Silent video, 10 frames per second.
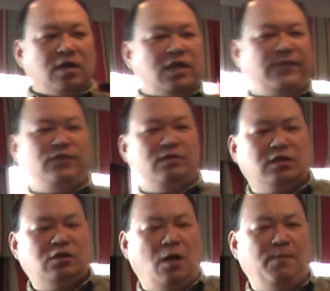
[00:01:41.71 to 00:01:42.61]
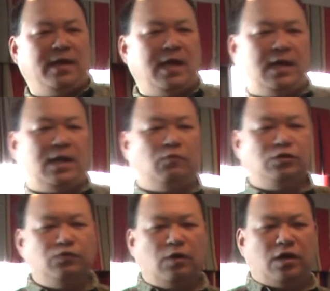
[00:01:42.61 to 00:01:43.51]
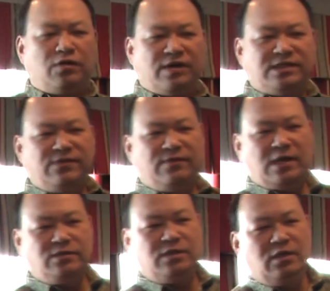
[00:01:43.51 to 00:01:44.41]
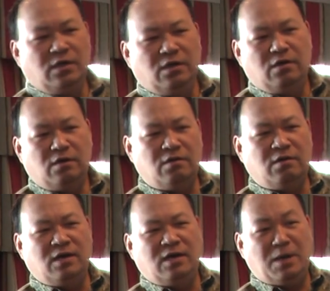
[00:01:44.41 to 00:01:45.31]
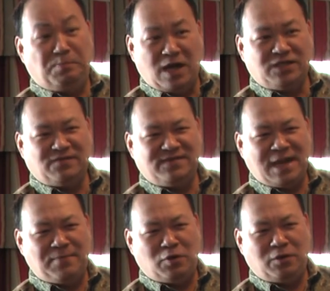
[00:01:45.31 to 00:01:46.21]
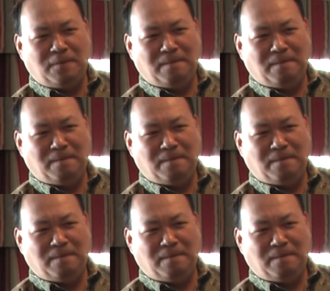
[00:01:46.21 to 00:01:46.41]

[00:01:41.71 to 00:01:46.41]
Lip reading: if you are a top mechanic, would you want a crescent wrench or a box of snap-on?